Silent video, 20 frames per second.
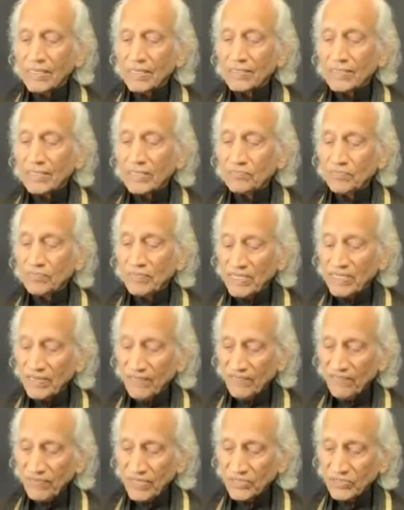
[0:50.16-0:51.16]
that
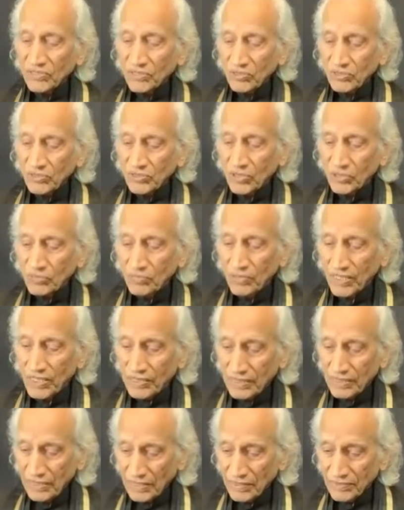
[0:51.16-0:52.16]
manifests through your
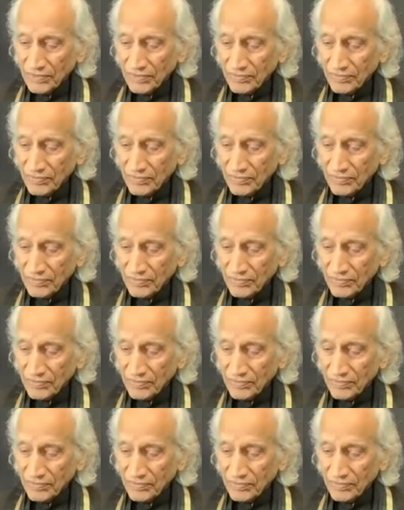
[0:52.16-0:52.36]
body.